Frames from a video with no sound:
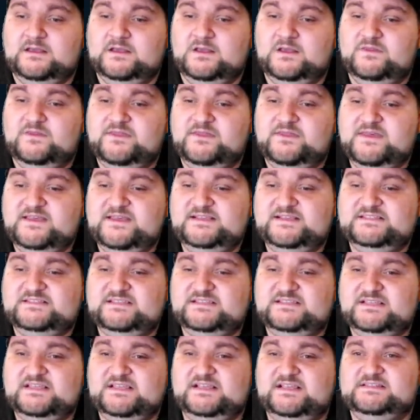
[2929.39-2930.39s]
This
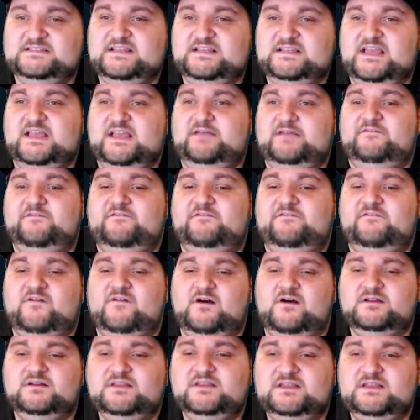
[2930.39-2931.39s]
is a
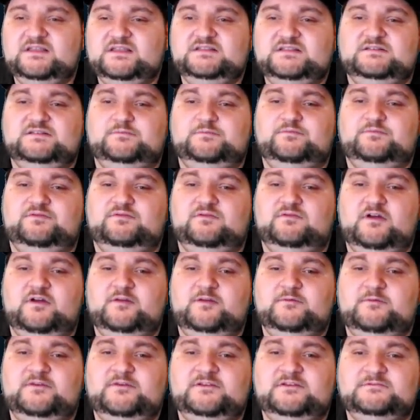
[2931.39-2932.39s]
funky deployment.